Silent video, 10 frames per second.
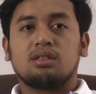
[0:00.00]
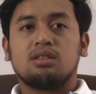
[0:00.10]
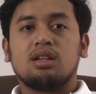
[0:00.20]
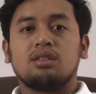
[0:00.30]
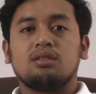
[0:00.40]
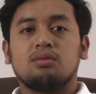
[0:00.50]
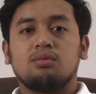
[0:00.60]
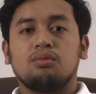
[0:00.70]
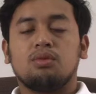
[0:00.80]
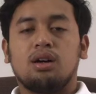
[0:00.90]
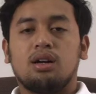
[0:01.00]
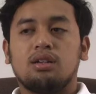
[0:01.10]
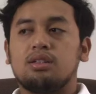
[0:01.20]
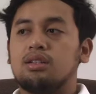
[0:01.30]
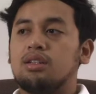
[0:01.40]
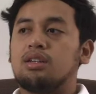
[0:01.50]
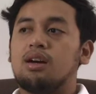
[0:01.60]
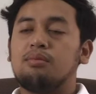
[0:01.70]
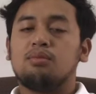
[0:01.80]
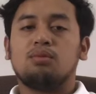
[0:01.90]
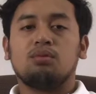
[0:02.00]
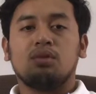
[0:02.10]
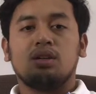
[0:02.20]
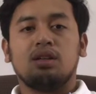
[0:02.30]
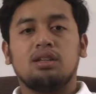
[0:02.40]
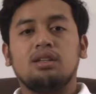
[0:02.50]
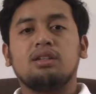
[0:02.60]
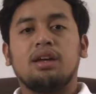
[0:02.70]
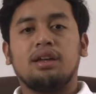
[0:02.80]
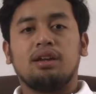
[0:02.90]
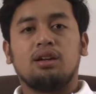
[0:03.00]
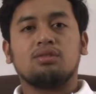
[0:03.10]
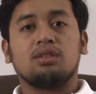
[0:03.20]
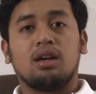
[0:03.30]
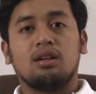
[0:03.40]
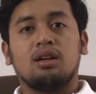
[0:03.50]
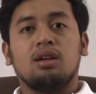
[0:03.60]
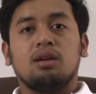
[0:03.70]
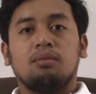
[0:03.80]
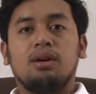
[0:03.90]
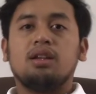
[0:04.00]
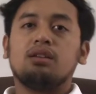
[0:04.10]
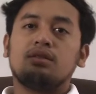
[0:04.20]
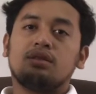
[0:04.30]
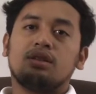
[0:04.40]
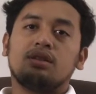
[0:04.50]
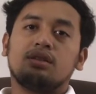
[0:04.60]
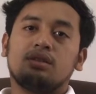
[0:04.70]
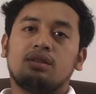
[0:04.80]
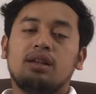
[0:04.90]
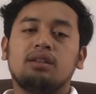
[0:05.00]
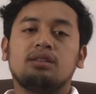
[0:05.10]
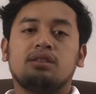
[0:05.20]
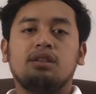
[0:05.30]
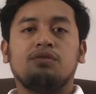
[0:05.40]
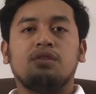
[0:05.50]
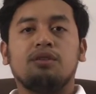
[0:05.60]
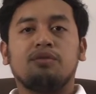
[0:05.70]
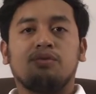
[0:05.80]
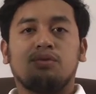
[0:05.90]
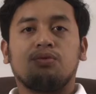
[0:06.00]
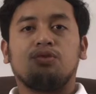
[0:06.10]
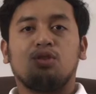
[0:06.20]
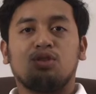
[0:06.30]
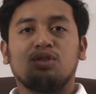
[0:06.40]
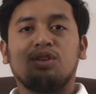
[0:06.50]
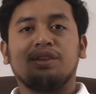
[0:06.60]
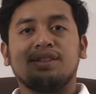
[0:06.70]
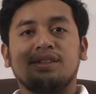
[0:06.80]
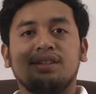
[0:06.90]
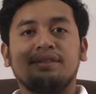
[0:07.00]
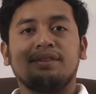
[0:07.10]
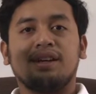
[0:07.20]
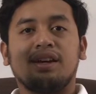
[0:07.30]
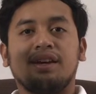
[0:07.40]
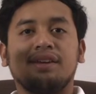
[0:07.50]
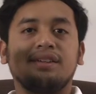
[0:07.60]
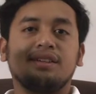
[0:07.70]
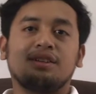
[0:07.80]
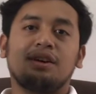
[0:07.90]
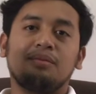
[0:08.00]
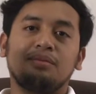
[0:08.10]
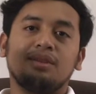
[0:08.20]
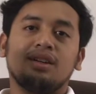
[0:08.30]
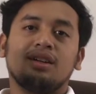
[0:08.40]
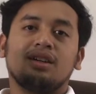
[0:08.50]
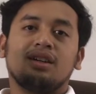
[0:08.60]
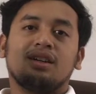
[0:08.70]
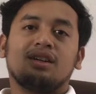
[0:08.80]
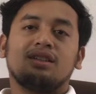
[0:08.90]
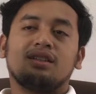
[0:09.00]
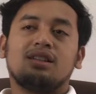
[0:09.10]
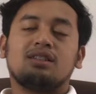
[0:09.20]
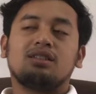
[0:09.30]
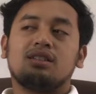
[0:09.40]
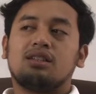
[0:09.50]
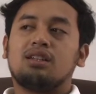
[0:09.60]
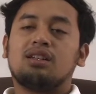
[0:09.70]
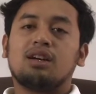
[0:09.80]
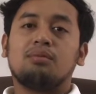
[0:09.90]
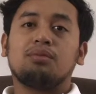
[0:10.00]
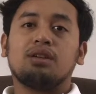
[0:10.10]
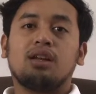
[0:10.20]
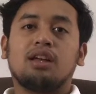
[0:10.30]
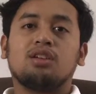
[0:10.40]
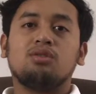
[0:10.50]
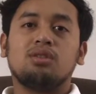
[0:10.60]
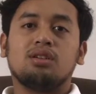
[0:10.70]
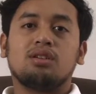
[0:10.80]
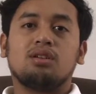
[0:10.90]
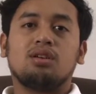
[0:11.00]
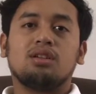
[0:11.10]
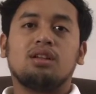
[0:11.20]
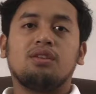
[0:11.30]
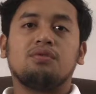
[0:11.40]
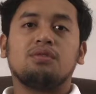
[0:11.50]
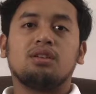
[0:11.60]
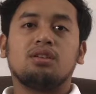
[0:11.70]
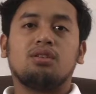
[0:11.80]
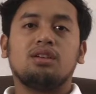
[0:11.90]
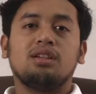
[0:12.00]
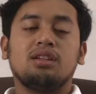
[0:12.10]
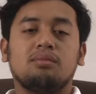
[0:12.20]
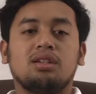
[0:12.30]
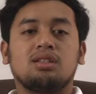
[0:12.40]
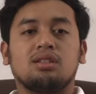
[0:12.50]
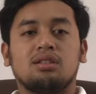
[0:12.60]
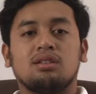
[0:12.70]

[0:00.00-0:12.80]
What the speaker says: charge the income in and outside. But that is different for non-resident. That the income accrued or derived only in Malaysia.